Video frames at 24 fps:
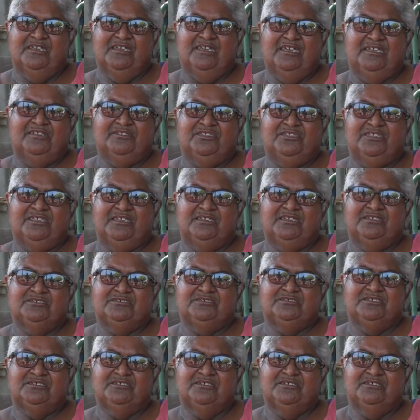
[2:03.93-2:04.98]
and
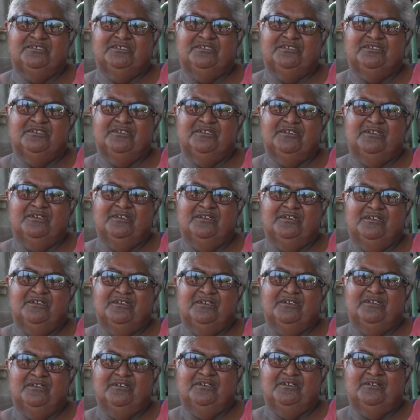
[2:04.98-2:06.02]
things,
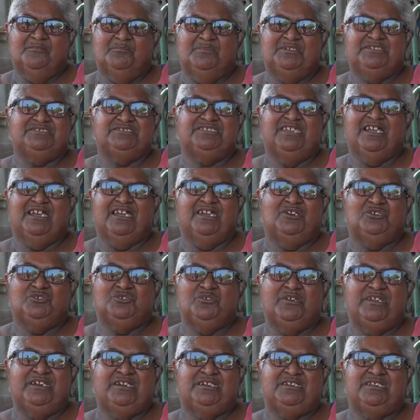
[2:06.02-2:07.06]
but it's not going to do
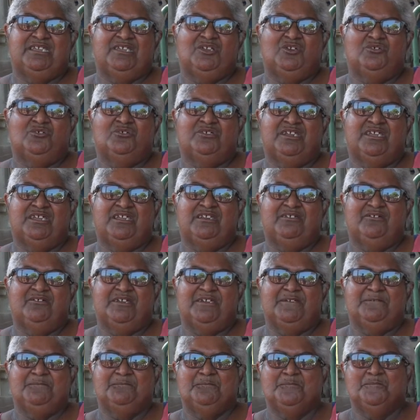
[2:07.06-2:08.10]
anything good
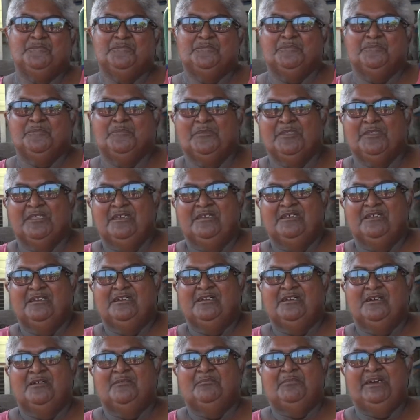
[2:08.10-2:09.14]
anyway
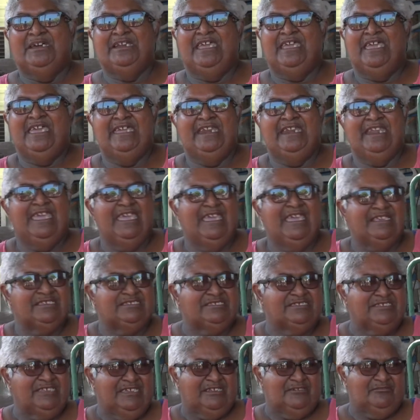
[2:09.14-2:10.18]
but
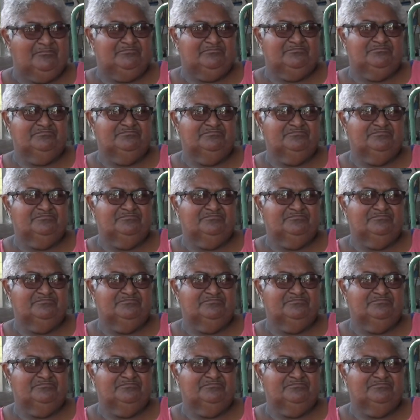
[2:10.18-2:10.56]
headaches and